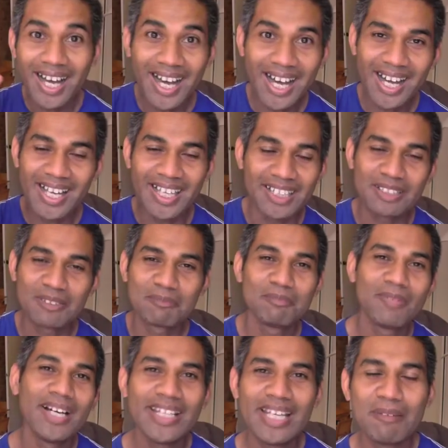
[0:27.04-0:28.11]
Hi,
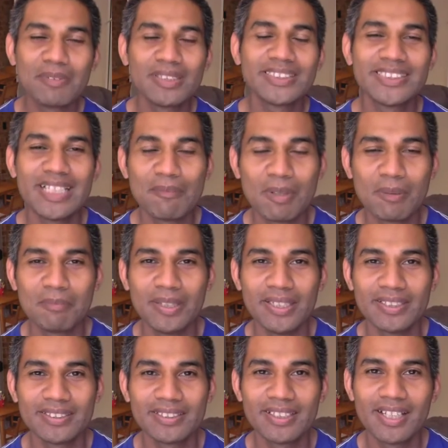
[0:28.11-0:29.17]
my name is Samith
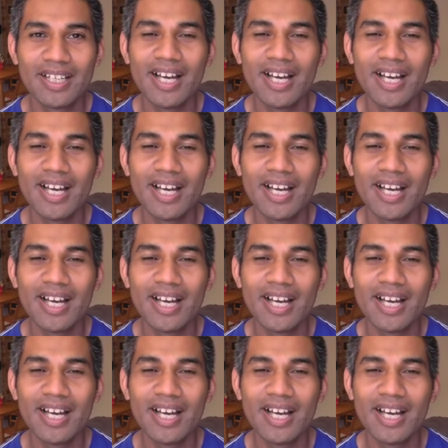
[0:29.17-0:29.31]
Pich,